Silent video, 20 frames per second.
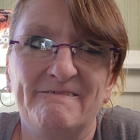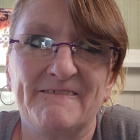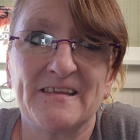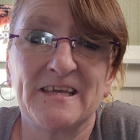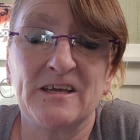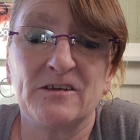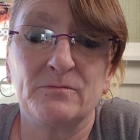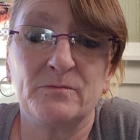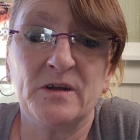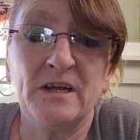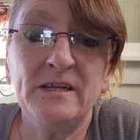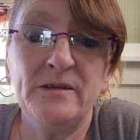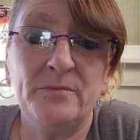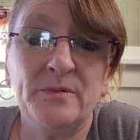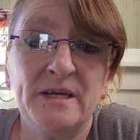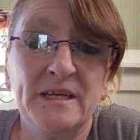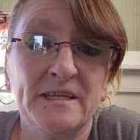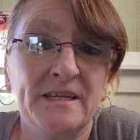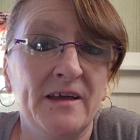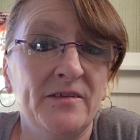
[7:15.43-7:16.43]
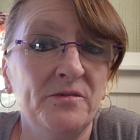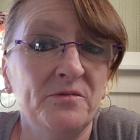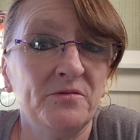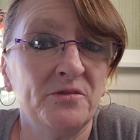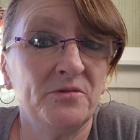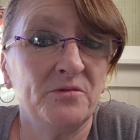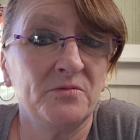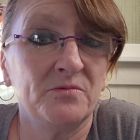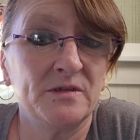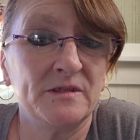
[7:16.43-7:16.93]
getting ready to be another
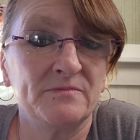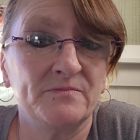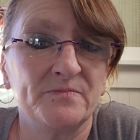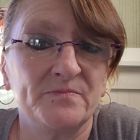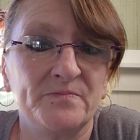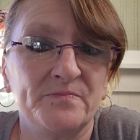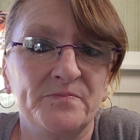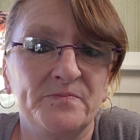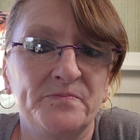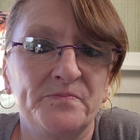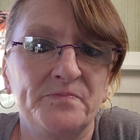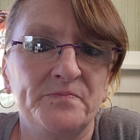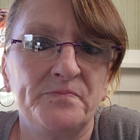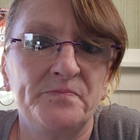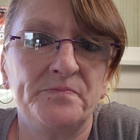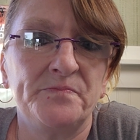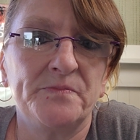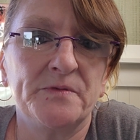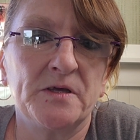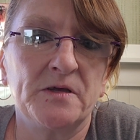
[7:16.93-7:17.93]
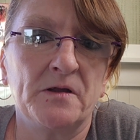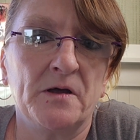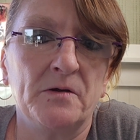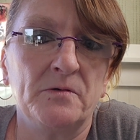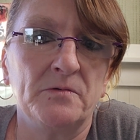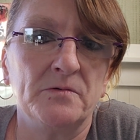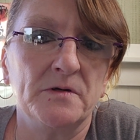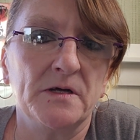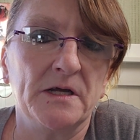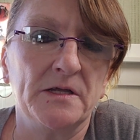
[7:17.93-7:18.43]
little one, you know,
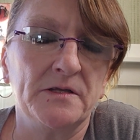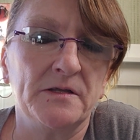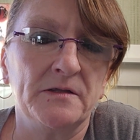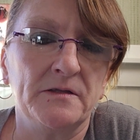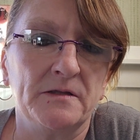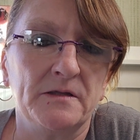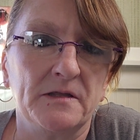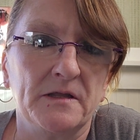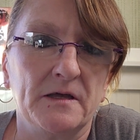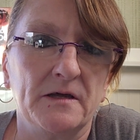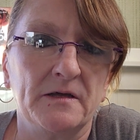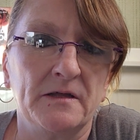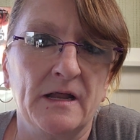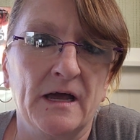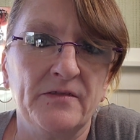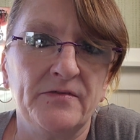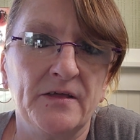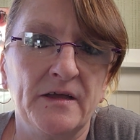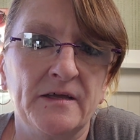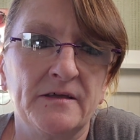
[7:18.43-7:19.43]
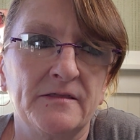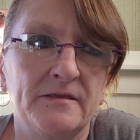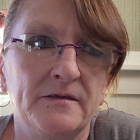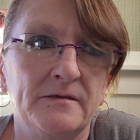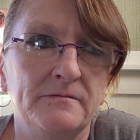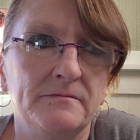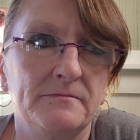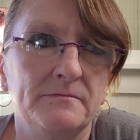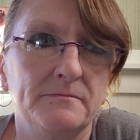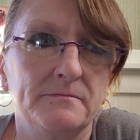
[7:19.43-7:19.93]
and I think that
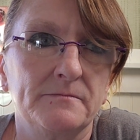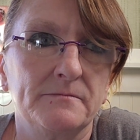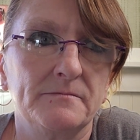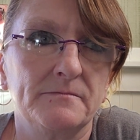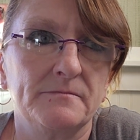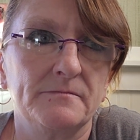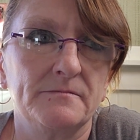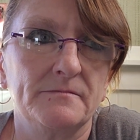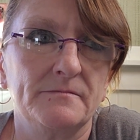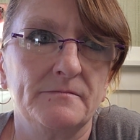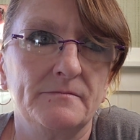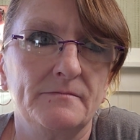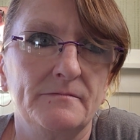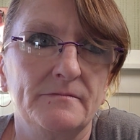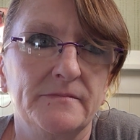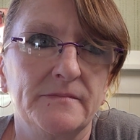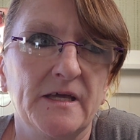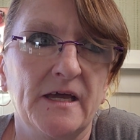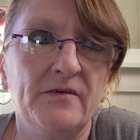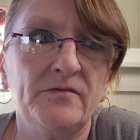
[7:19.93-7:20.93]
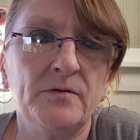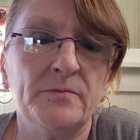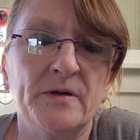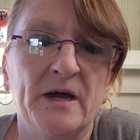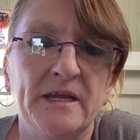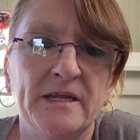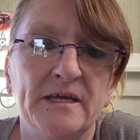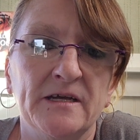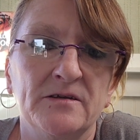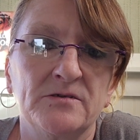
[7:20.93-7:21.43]

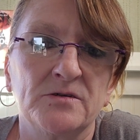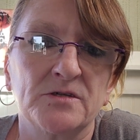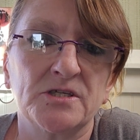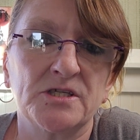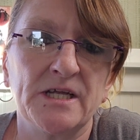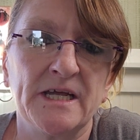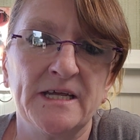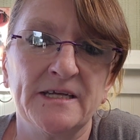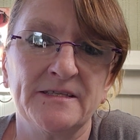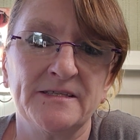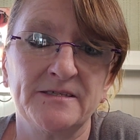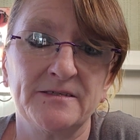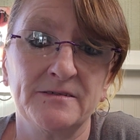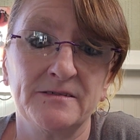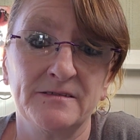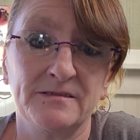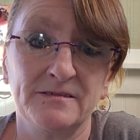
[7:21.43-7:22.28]
everybody understands.